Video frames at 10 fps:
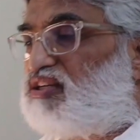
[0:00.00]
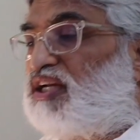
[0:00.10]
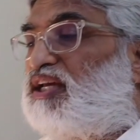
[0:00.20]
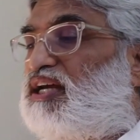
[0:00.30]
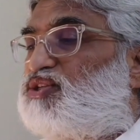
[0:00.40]

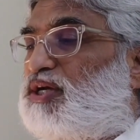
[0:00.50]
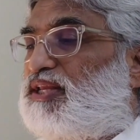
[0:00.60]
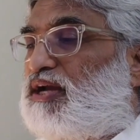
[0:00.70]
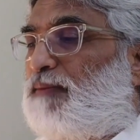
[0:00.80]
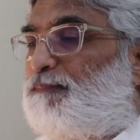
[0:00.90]

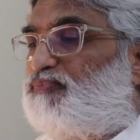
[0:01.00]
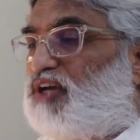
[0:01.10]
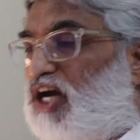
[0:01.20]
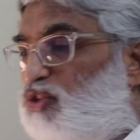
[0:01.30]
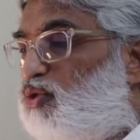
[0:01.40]
Shankaracharya,
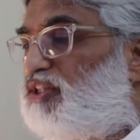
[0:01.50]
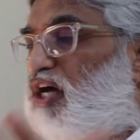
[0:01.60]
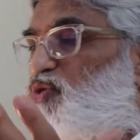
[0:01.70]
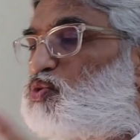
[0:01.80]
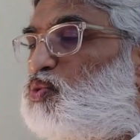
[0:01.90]

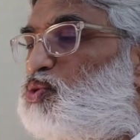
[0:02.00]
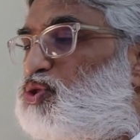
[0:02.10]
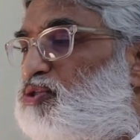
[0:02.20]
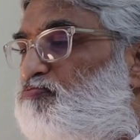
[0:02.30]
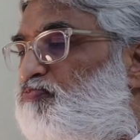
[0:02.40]
Advaita
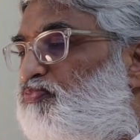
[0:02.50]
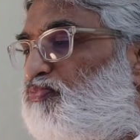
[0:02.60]
schools,